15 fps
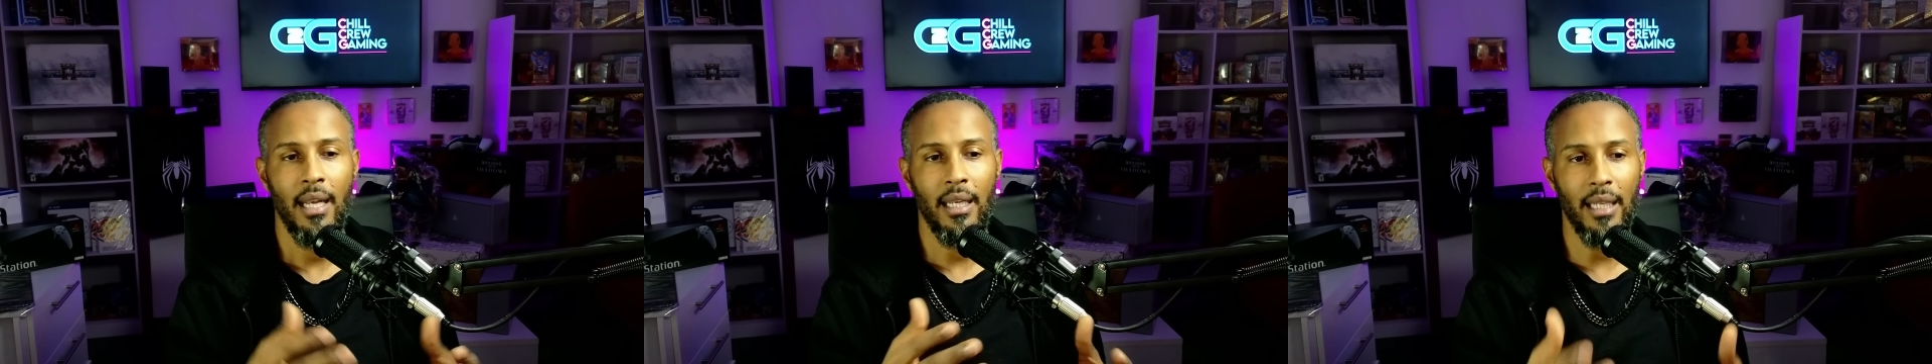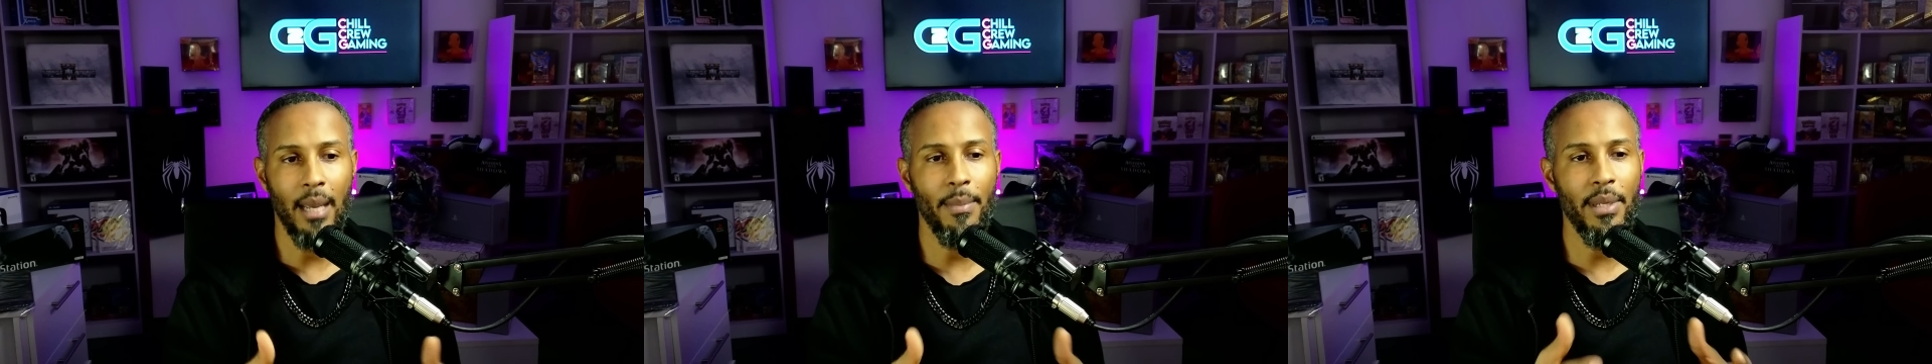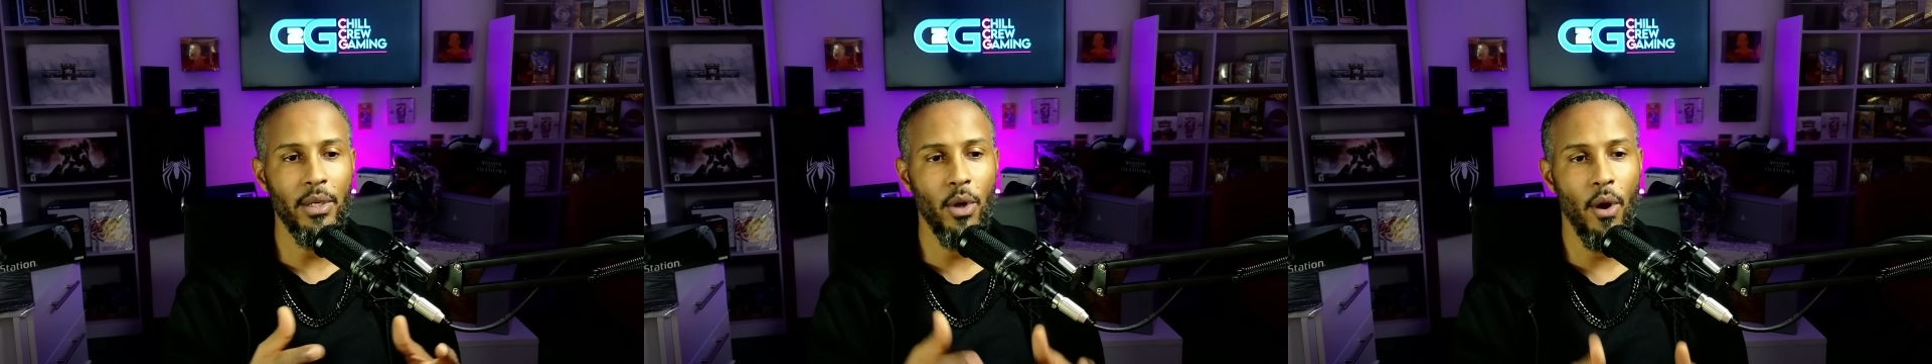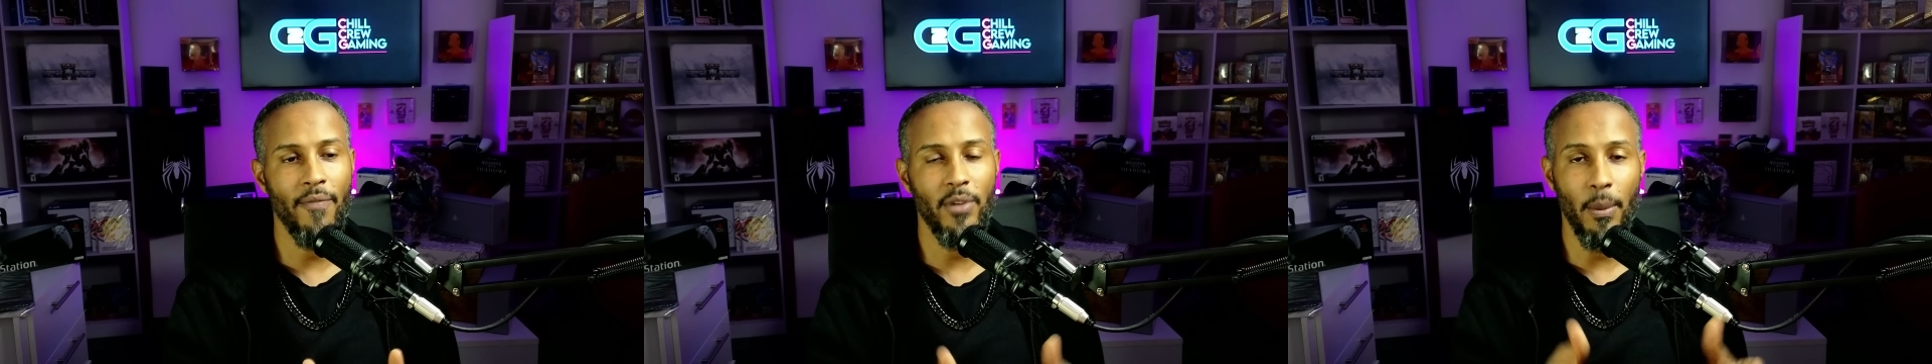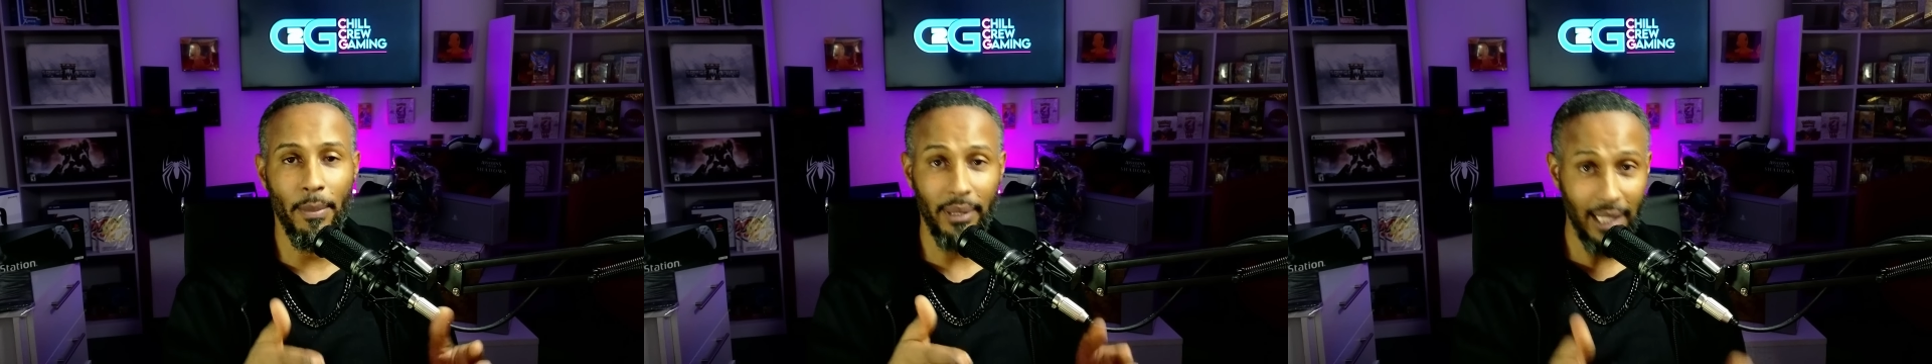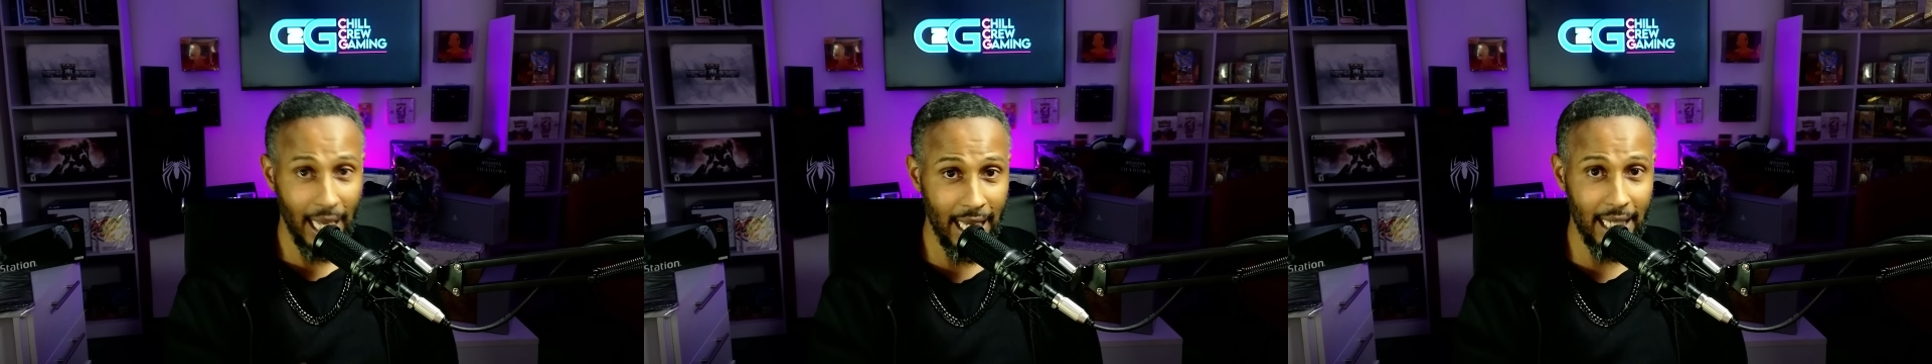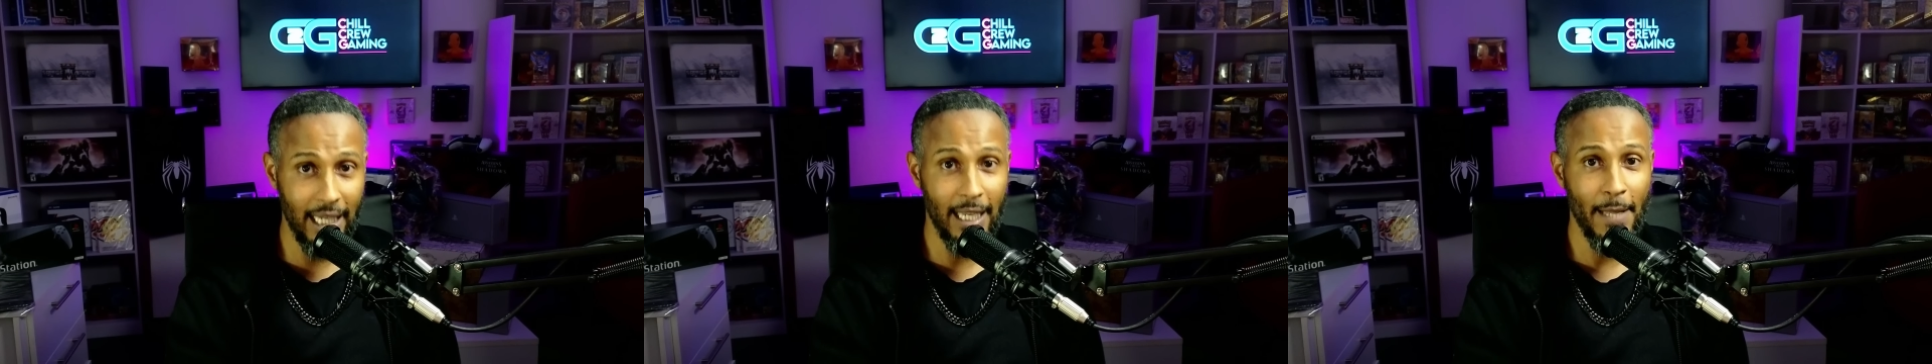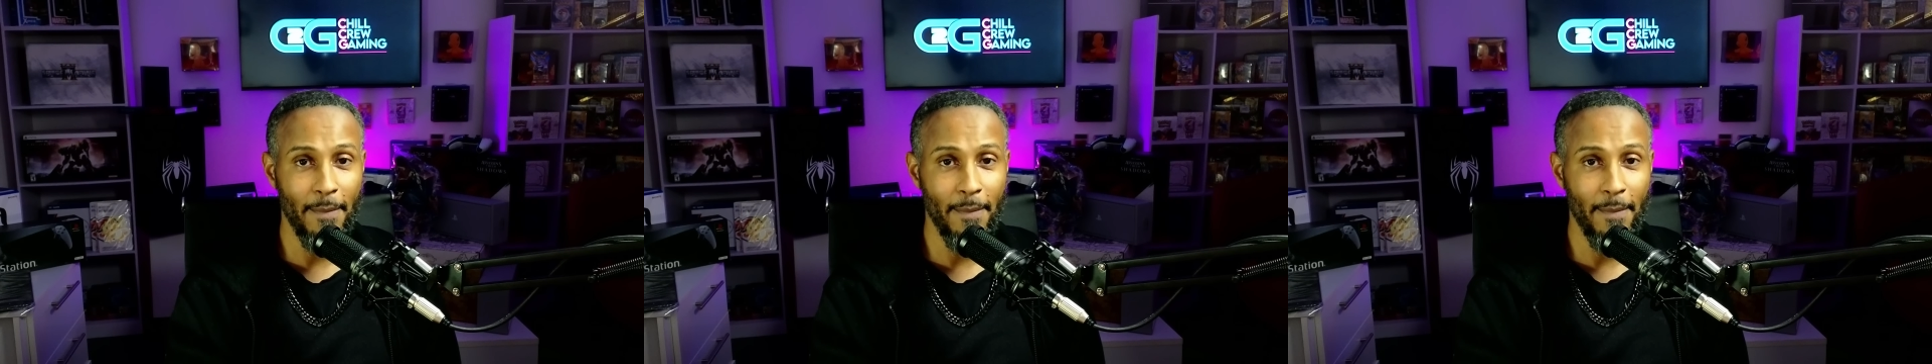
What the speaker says: let me know if you played it